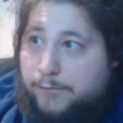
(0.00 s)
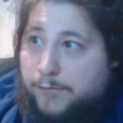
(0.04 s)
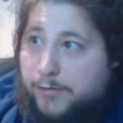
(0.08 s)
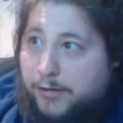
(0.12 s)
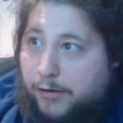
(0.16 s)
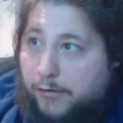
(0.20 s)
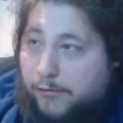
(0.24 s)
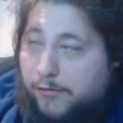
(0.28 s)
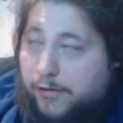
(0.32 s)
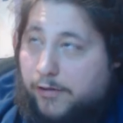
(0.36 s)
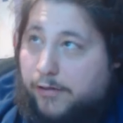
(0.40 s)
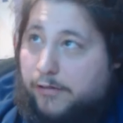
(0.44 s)

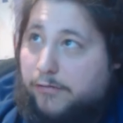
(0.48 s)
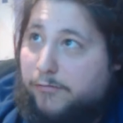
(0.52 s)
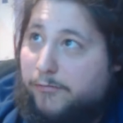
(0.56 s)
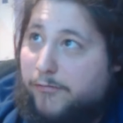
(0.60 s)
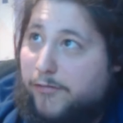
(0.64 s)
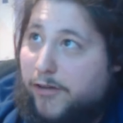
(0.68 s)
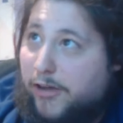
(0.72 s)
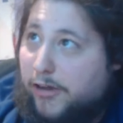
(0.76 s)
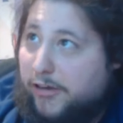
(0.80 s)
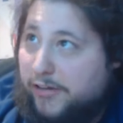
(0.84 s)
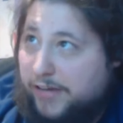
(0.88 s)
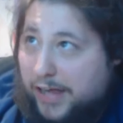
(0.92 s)
So it's
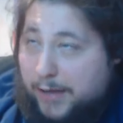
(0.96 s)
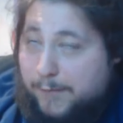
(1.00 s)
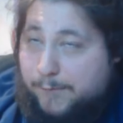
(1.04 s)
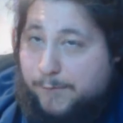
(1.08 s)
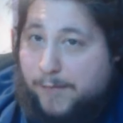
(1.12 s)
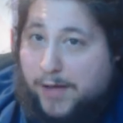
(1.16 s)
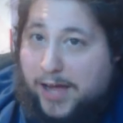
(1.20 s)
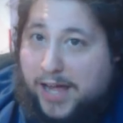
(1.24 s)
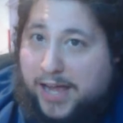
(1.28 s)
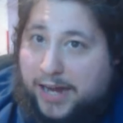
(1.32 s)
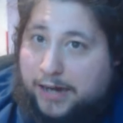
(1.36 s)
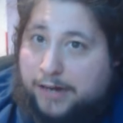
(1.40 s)
first game
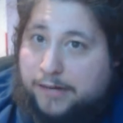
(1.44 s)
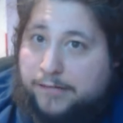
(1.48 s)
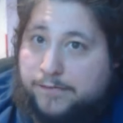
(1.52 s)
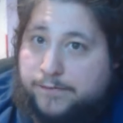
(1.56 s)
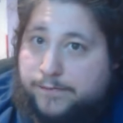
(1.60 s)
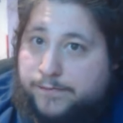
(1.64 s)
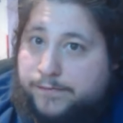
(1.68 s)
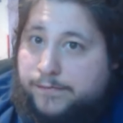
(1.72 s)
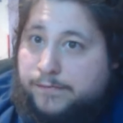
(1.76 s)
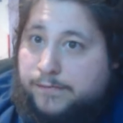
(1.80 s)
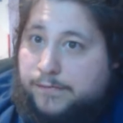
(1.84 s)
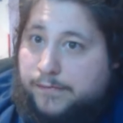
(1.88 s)
back.
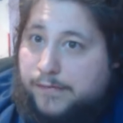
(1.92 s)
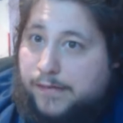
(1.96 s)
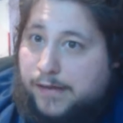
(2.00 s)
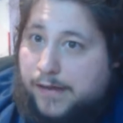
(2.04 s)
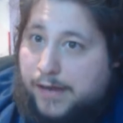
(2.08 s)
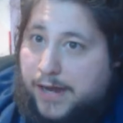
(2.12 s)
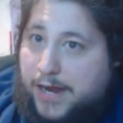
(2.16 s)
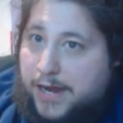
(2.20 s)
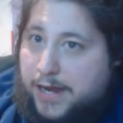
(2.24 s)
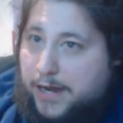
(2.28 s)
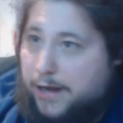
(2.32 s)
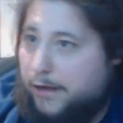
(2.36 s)

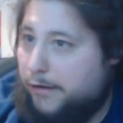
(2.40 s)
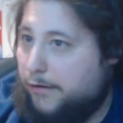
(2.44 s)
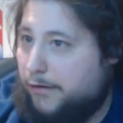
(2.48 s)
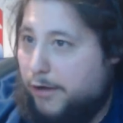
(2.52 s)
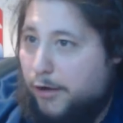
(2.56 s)
You know,